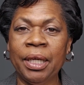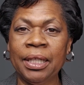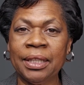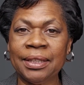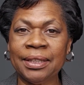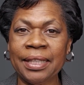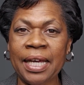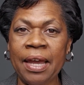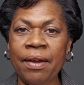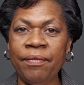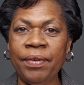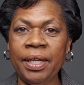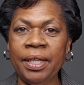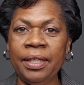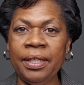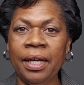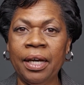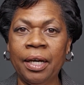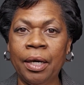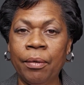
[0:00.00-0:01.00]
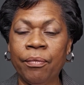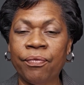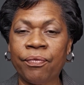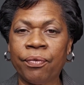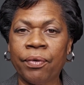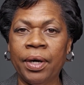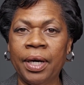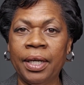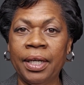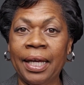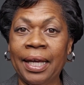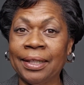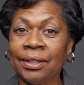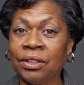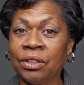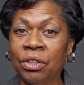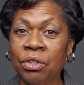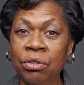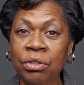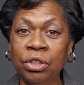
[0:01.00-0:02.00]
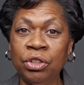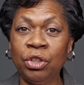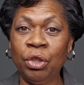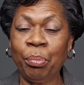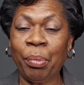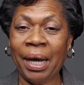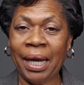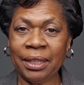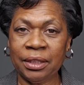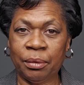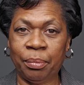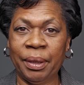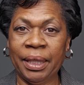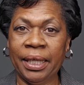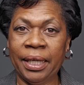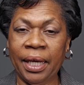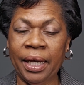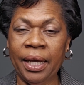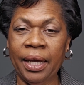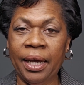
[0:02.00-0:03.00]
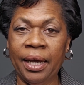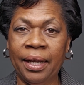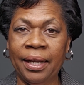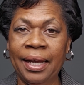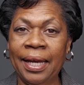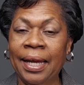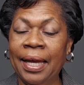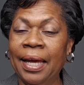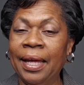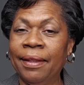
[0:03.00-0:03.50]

because saving up front as soon as you possibly can,